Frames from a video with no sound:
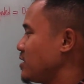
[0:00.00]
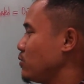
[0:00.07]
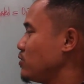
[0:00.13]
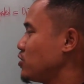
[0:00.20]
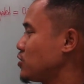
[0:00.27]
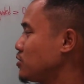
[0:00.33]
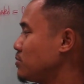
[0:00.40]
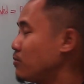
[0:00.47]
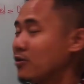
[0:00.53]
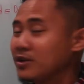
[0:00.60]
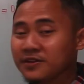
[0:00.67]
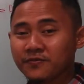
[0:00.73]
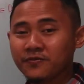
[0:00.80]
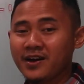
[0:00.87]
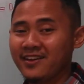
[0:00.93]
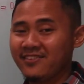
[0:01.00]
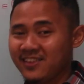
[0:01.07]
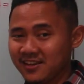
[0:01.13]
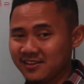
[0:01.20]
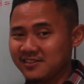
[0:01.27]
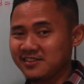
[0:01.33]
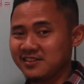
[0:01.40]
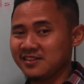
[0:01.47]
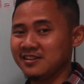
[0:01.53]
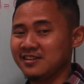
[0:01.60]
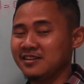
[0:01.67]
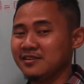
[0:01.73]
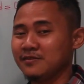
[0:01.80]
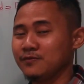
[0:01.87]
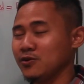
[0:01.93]
we should modify this
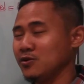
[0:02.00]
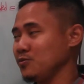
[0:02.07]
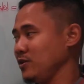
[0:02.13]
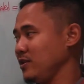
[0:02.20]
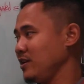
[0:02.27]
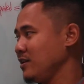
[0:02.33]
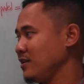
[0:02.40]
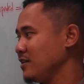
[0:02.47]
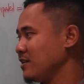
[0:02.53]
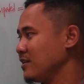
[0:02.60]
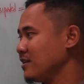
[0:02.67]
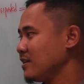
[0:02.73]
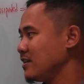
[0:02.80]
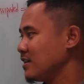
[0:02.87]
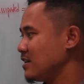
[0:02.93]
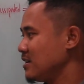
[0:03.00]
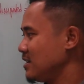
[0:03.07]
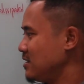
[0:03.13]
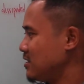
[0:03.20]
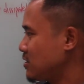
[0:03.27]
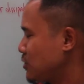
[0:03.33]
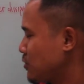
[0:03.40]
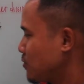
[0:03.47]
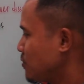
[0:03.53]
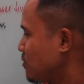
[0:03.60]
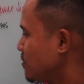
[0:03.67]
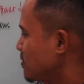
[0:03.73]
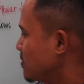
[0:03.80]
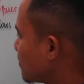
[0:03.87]
formula into